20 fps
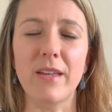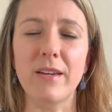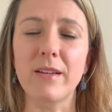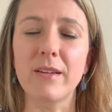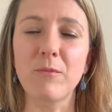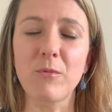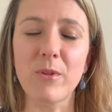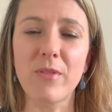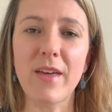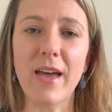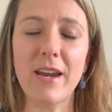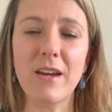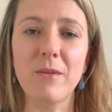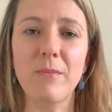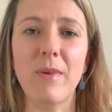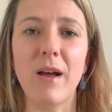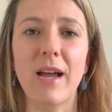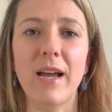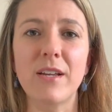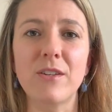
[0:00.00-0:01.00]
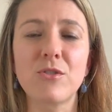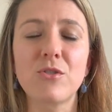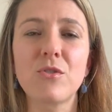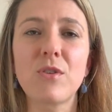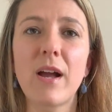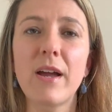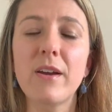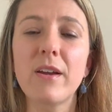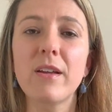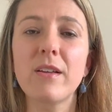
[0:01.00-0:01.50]
And with that in mind,
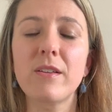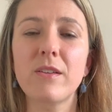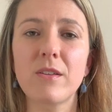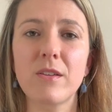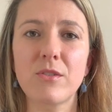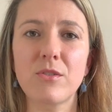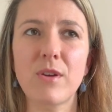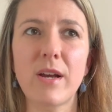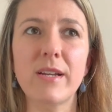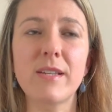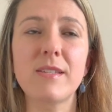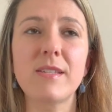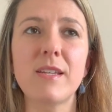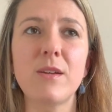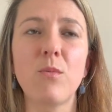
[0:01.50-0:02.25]
try to see